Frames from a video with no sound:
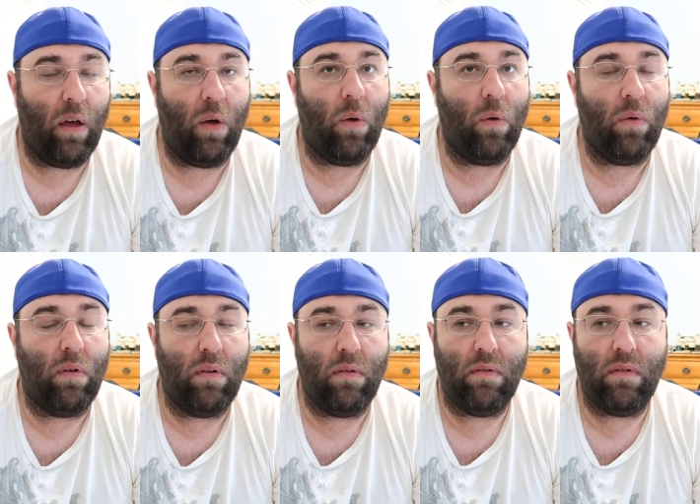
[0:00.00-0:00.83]
old,
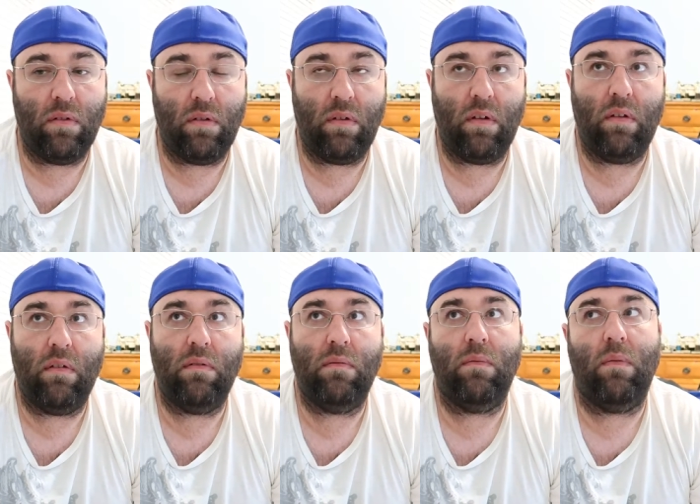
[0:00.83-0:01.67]

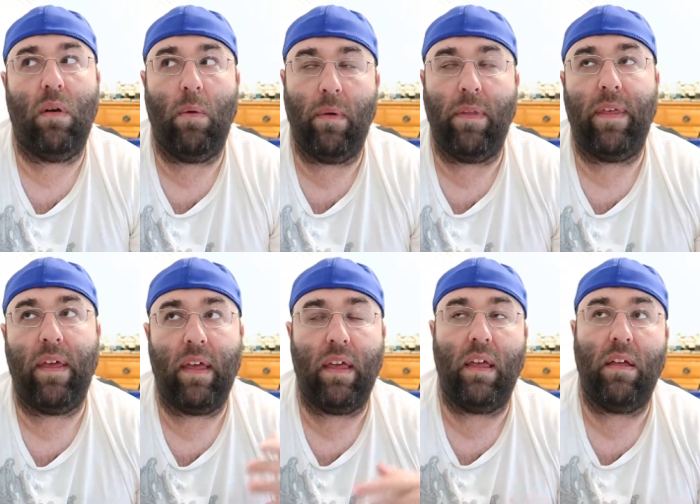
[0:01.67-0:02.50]
well, with
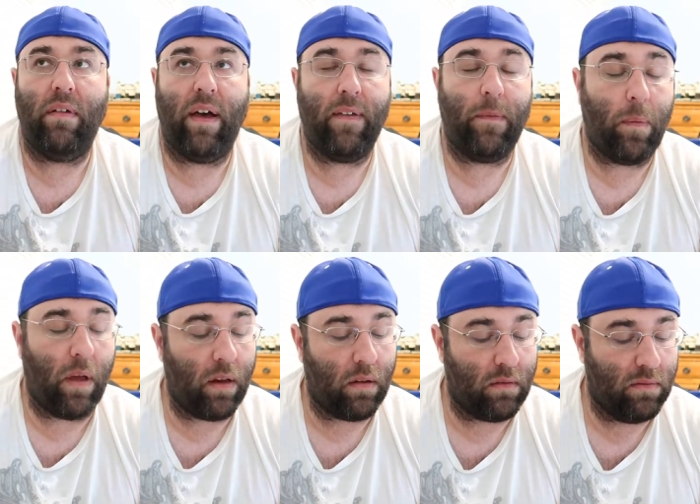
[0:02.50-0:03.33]
a glass
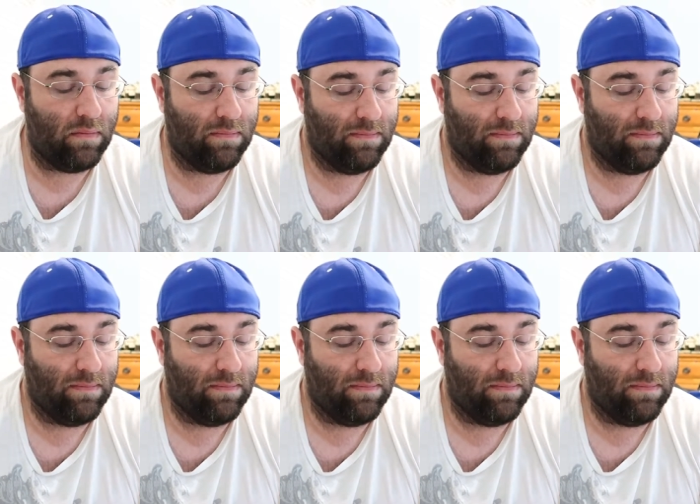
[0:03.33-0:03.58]
bottle.